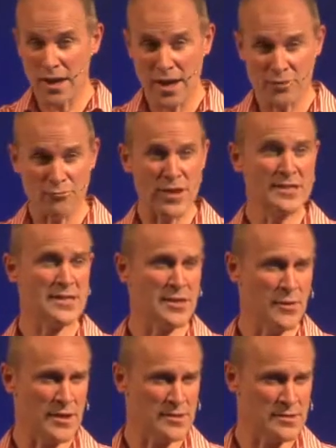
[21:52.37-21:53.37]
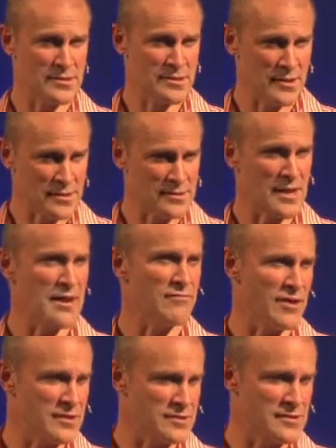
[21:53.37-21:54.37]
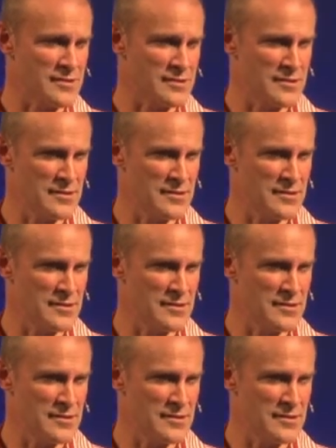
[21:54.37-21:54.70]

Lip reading: and rescue us and save us.